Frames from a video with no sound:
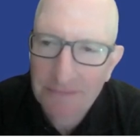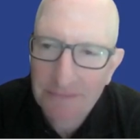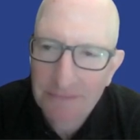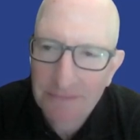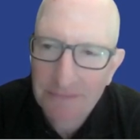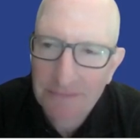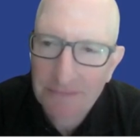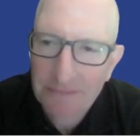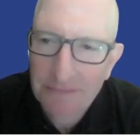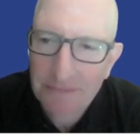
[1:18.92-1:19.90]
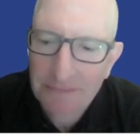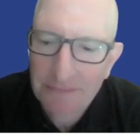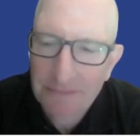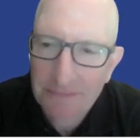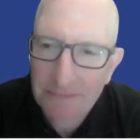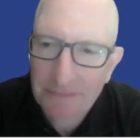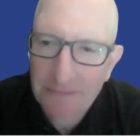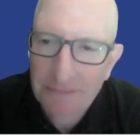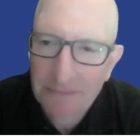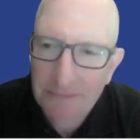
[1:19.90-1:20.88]

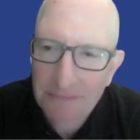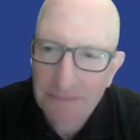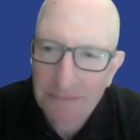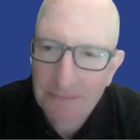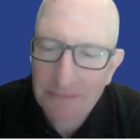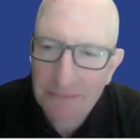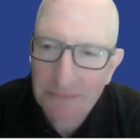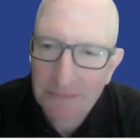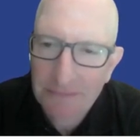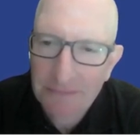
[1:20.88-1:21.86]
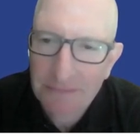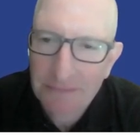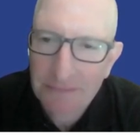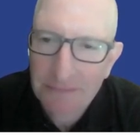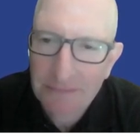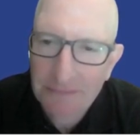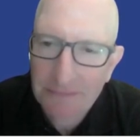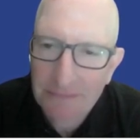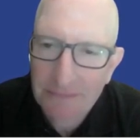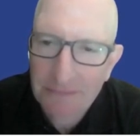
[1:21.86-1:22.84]

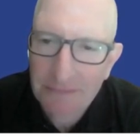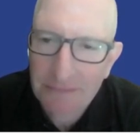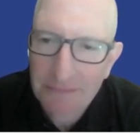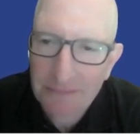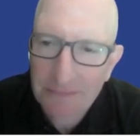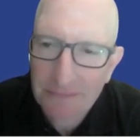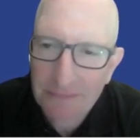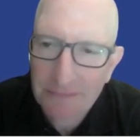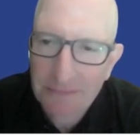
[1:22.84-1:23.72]
(silent)